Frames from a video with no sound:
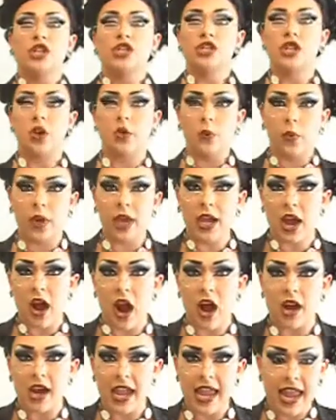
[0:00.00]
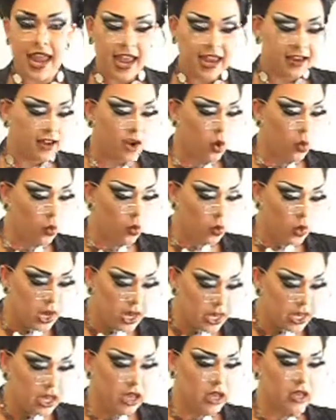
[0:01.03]
So we are in
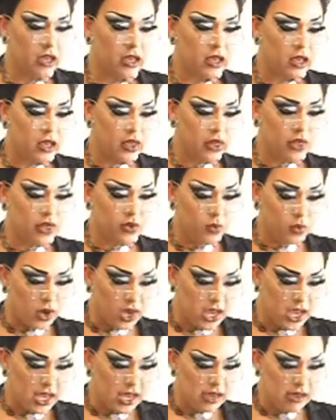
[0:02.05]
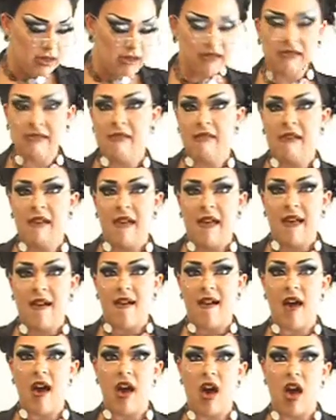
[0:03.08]
week 3
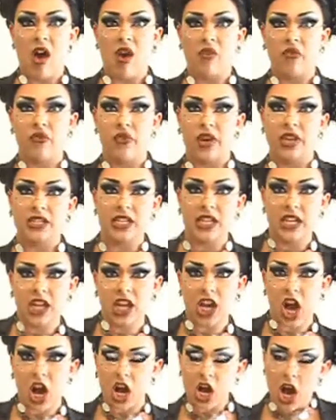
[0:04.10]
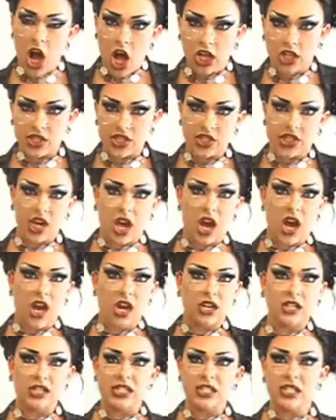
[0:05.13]
of TDR
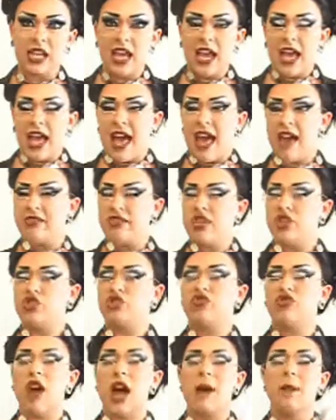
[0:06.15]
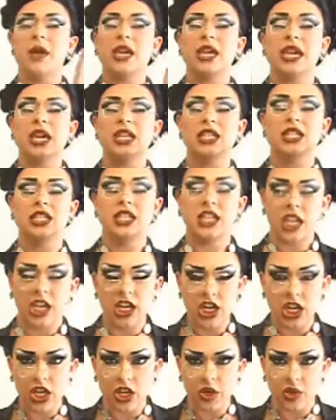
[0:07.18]
All-Stars, and the drama
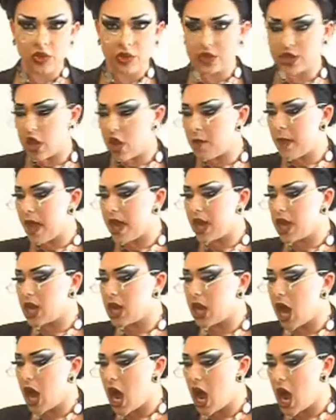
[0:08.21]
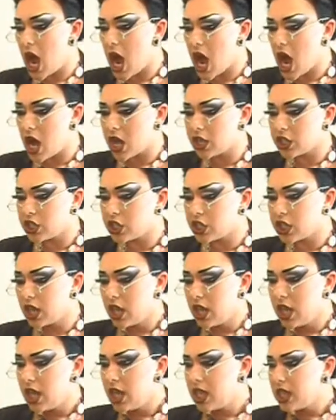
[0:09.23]
continues. Oh my gosh.
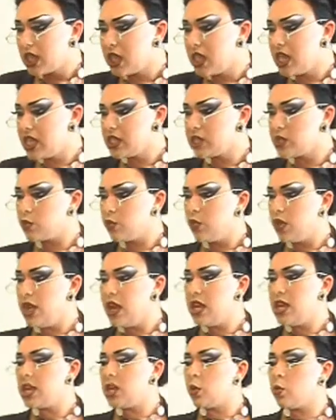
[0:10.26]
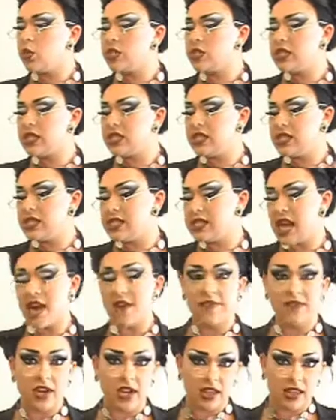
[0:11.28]
This week was
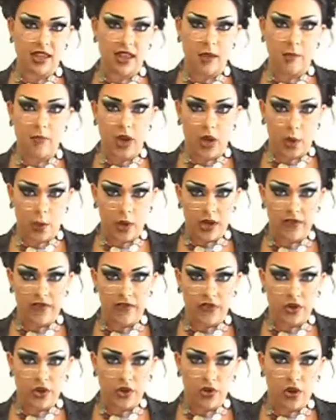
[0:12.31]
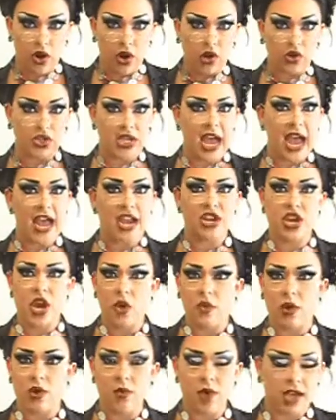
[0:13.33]
definitely a big week for you girls. I
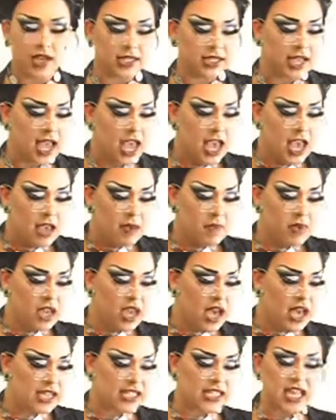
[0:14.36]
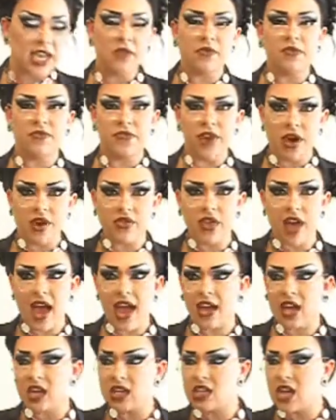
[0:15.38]
know it was, because it felt
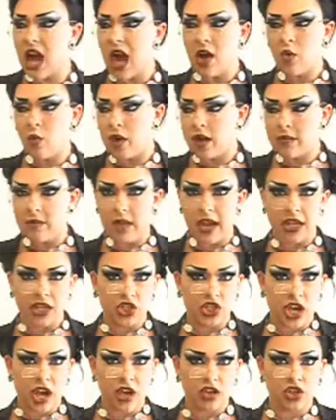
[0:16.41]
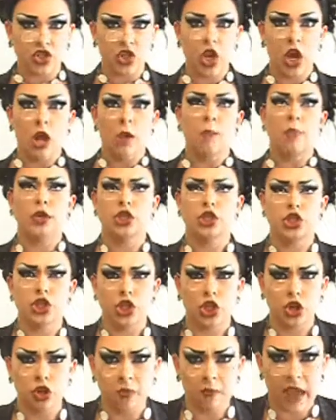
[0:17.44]
like not one main challenge, but
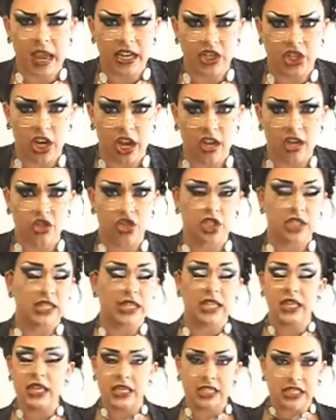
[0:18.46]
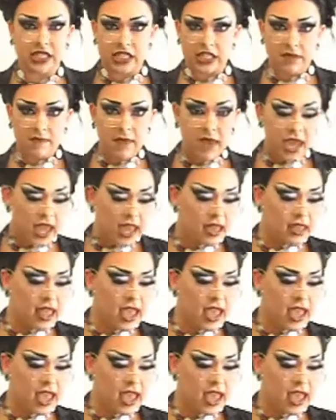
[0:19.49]
2 main challenges, at least to me.